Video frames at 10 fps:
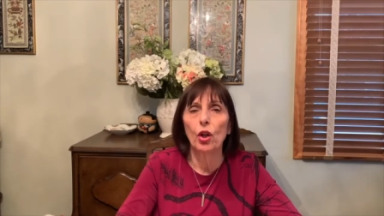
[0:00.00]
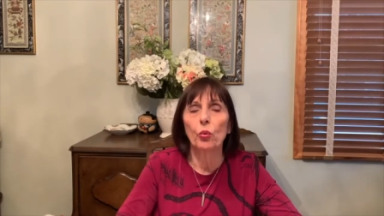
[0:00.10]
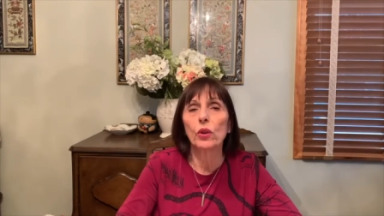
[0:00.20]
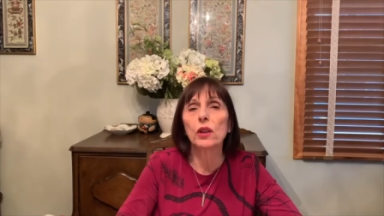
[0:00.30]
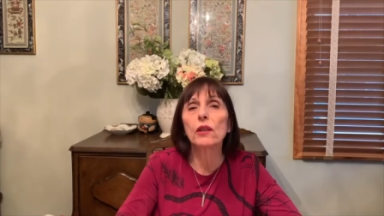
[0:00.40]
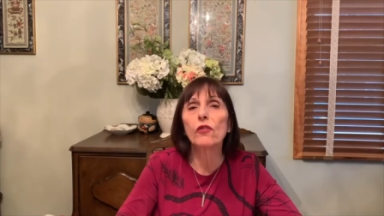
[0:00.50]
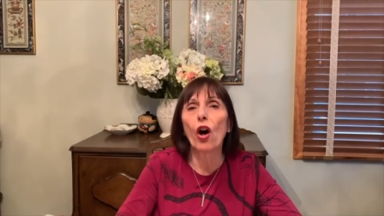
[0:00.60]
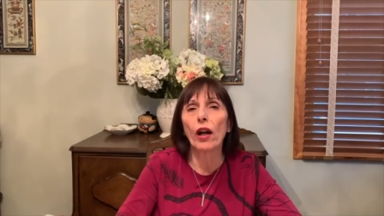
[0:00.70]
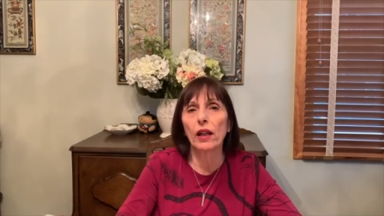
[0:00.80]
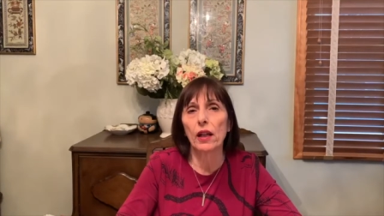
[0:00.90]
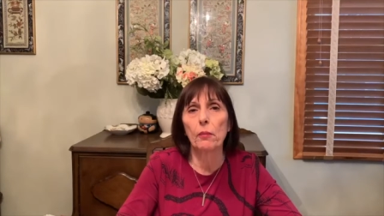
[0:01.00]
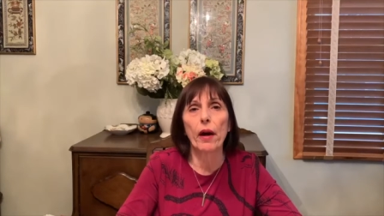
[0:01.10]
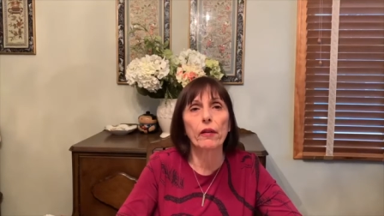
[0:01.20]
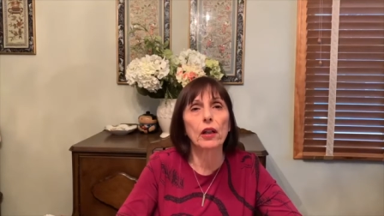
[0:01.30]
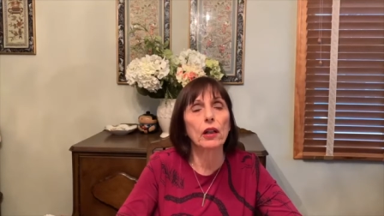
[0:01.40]
will live on in
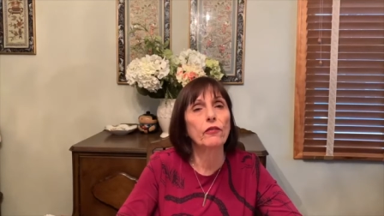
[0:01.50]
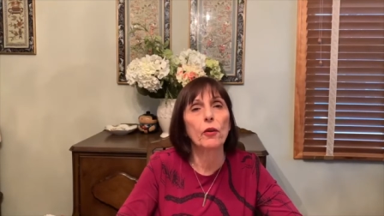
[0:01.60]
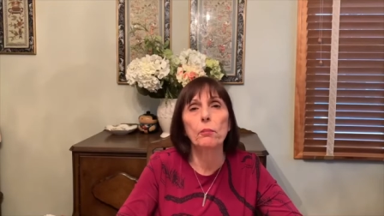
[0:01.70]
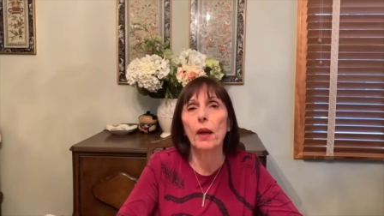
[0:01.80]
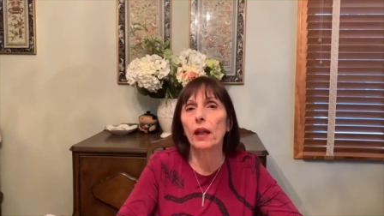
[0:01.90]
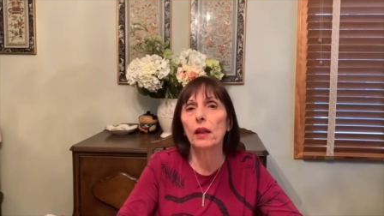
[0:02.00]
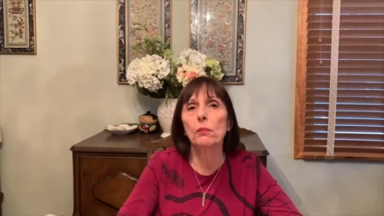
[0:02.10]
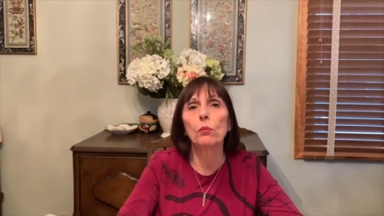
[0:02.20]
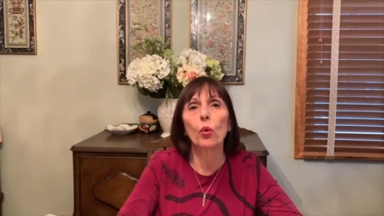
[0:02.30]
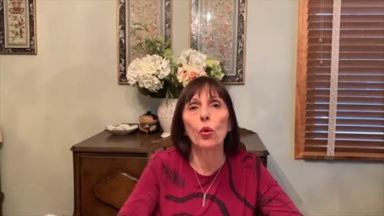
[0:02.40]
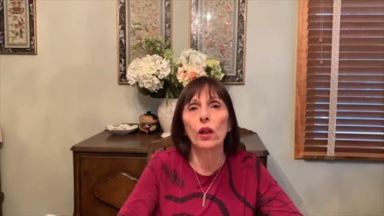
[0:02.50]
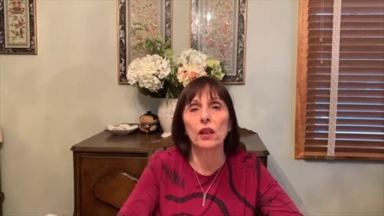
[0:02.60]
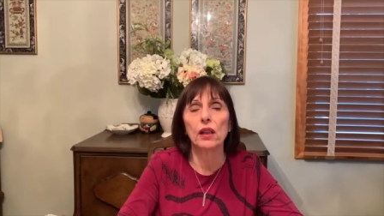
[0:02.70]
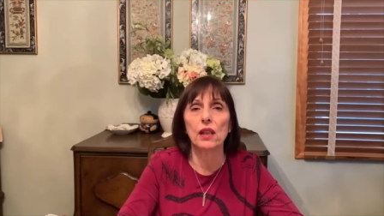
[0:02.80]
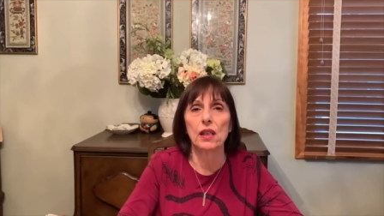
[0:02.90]
America for many more
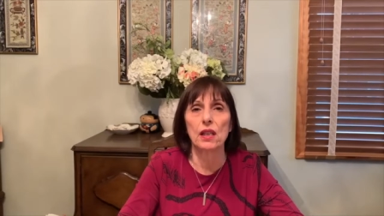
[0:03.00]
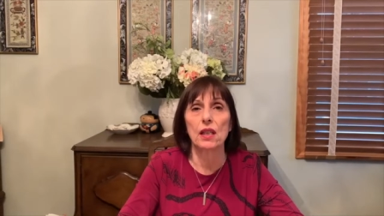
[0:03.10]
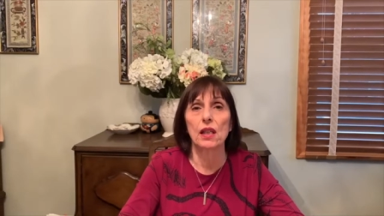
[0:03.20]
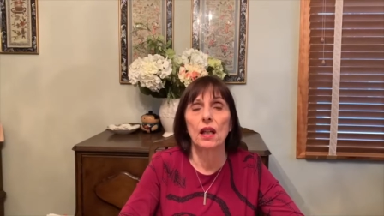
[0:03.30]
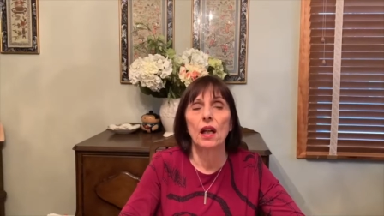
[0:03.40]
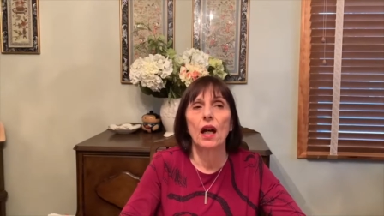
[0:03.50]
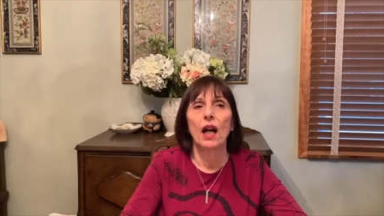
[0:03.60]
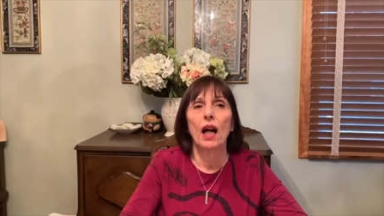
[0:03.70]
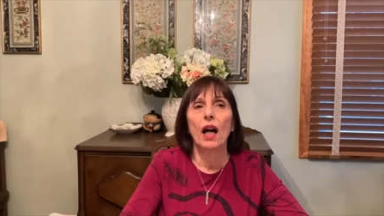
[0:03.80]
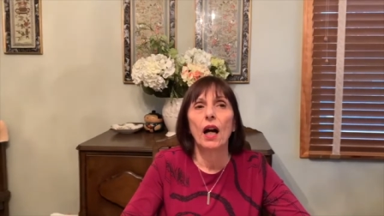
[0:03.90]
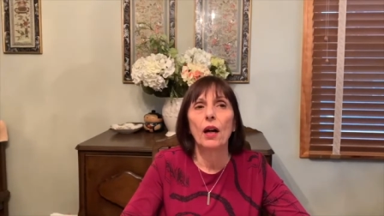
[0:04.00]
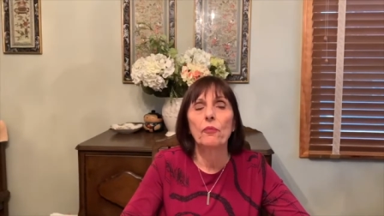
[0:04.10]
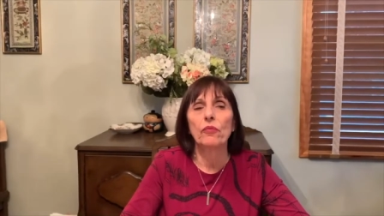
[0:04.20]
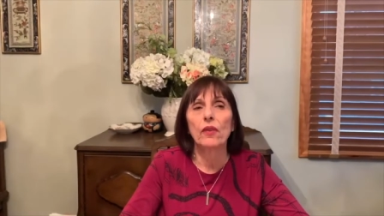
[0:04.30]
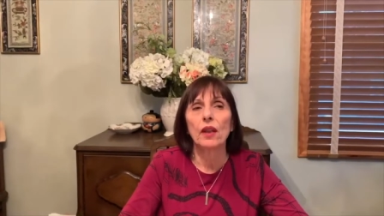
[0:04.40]
years.
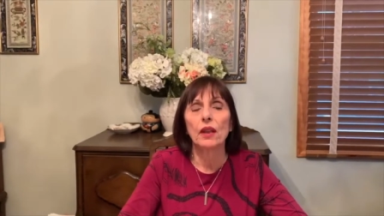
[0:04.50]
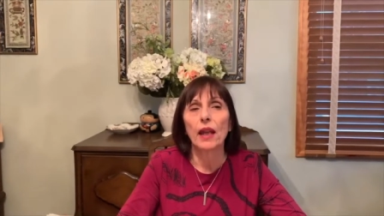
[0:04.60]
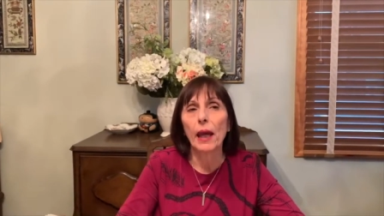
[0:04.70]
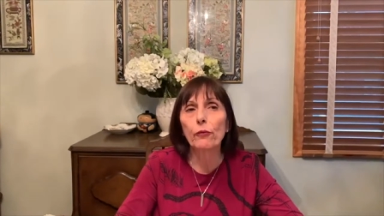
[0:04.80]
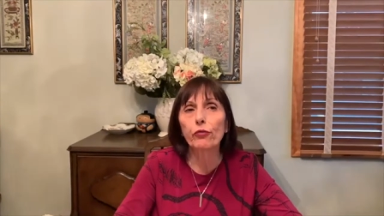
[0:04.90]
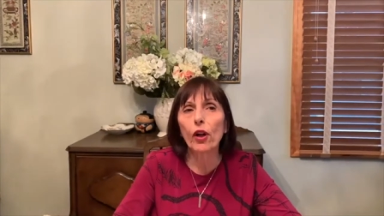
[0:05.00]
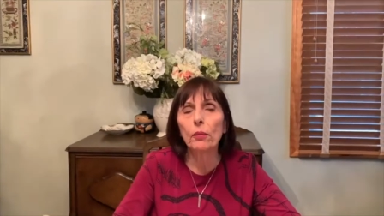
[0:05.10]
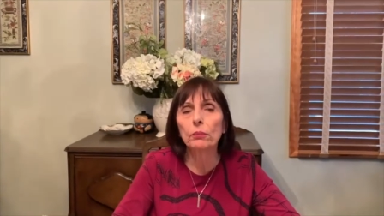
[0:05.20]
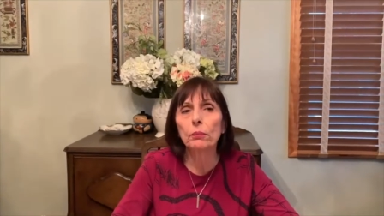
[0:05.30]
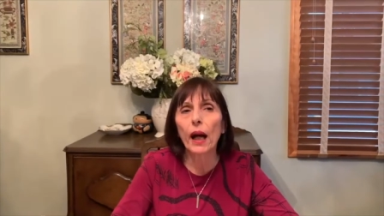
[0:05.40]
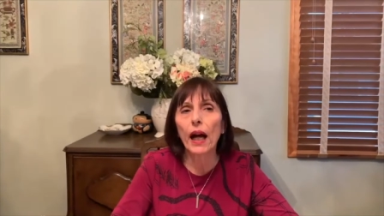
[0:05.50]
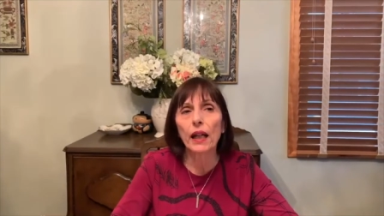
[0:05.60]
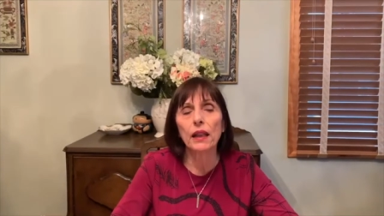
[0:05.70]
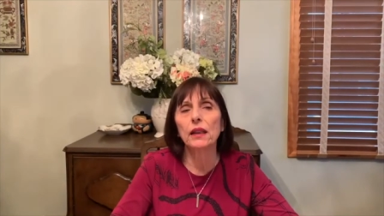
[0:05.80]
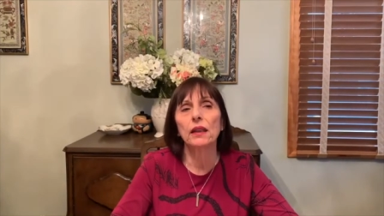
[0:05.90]
It came from
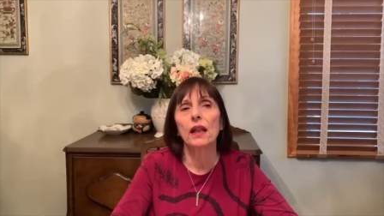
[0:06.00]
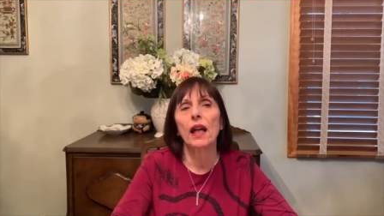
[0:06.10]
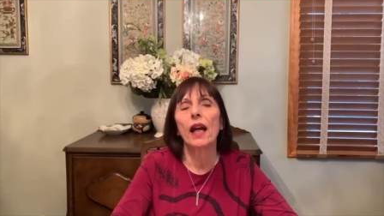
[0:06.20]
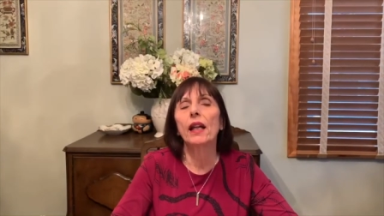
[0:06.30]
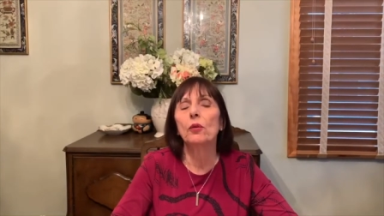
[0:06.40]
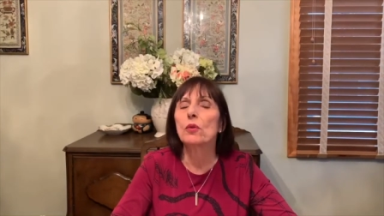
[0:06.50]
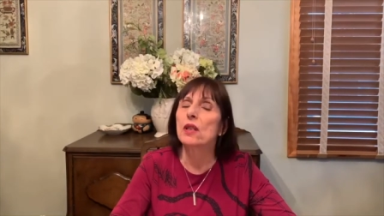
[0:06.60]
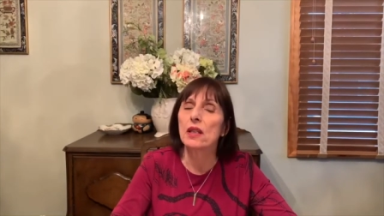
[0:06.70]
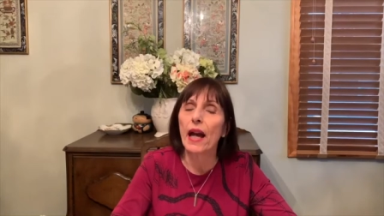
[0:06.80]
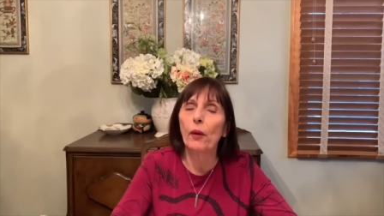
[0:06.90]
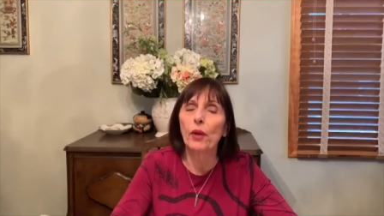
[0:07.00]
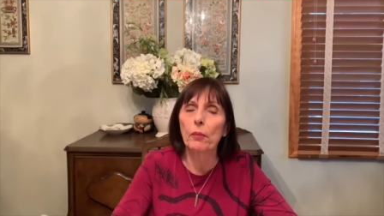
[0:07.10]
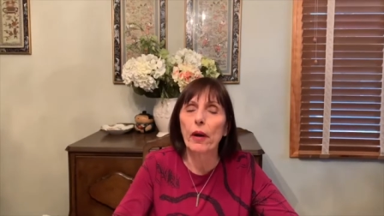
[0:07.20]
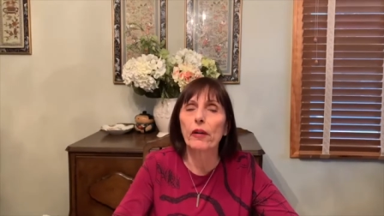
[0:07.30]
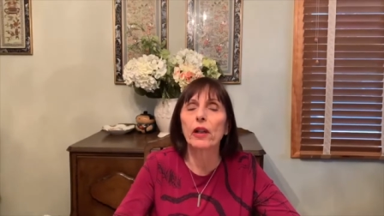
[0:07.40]
Bari, and it's now in
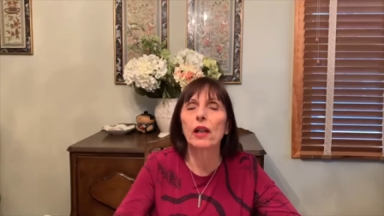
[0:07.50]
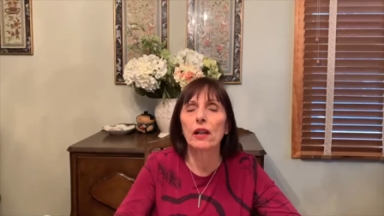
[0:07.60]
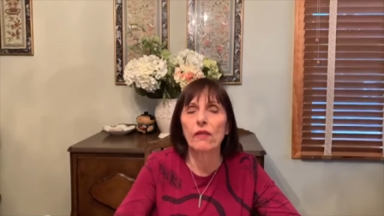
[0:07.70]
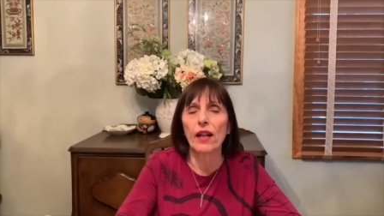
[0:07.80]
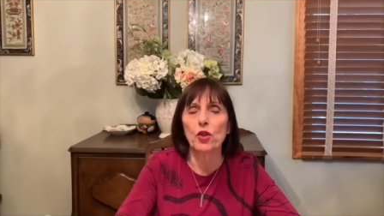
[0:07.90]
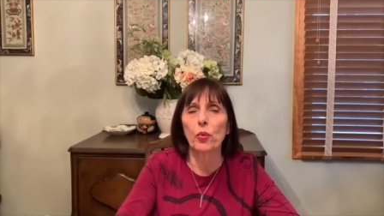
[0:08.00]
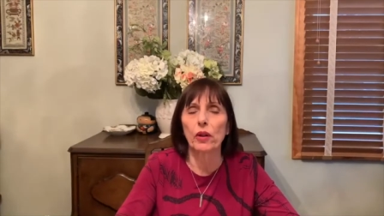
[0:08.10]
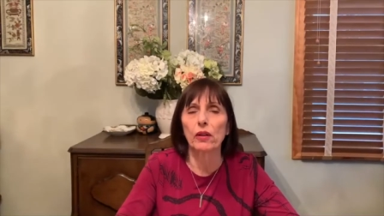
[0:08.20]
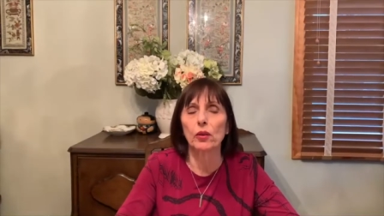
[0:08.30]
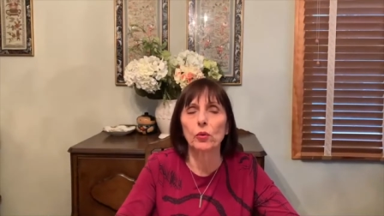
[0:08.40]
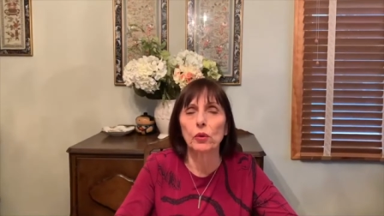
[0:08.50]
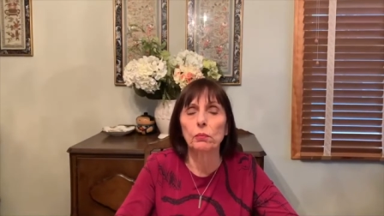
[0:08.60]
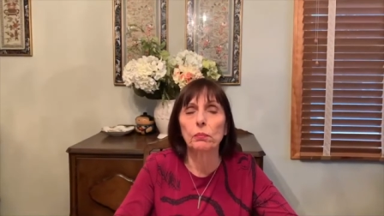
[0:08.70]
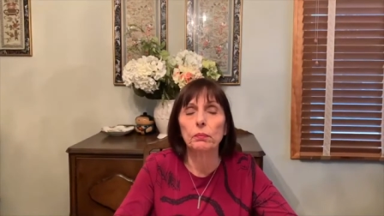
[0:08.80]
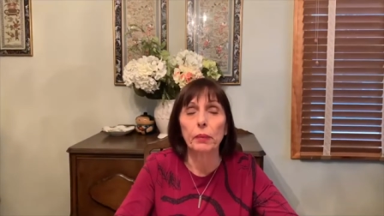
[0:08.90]
America, and that's where it
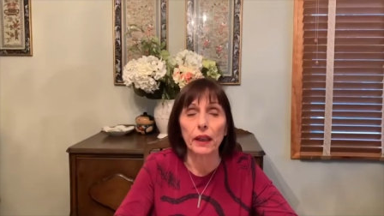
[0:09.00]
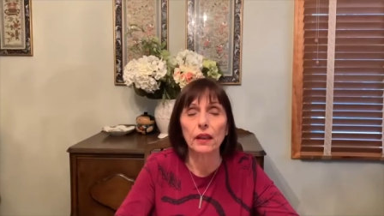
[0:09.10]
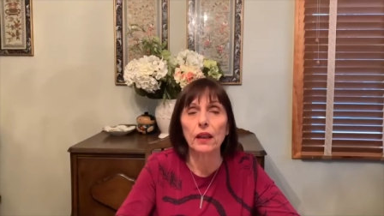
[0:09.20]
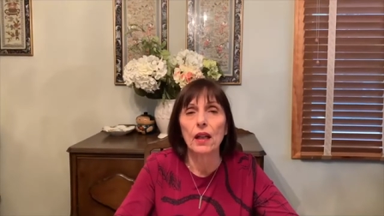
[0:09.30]
will be.